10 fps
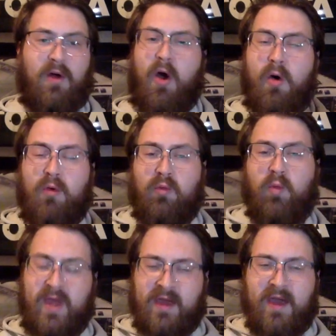own
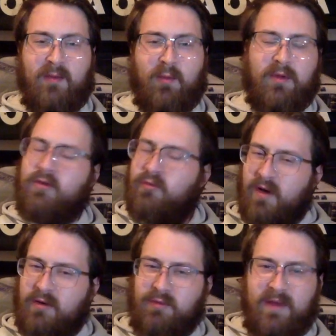weekend where the
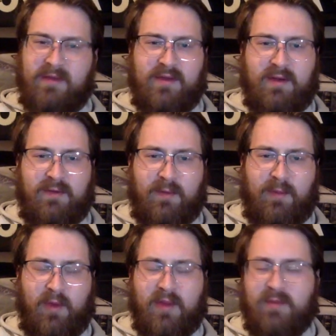trucks race there for
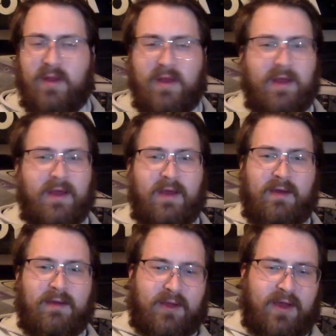points, but
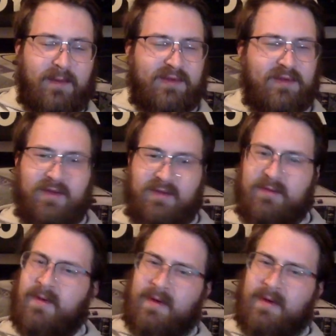the Cup Series,